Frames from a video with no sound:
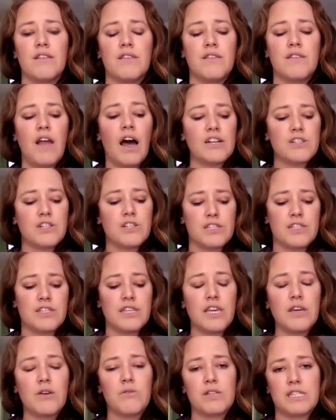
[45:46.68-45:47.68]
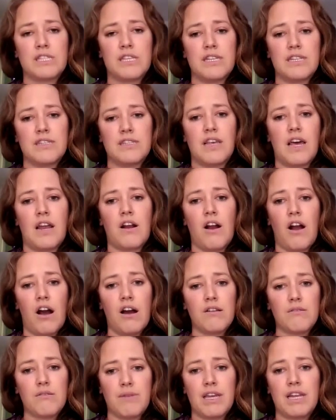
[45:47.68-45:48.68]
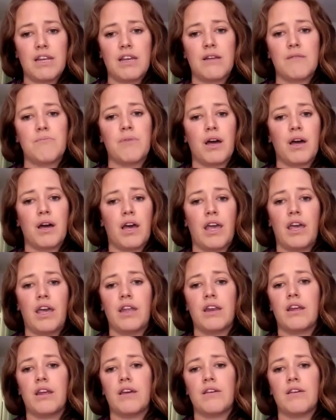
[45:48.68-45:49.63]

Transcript: mm-hmm. not just sequences that are automated, but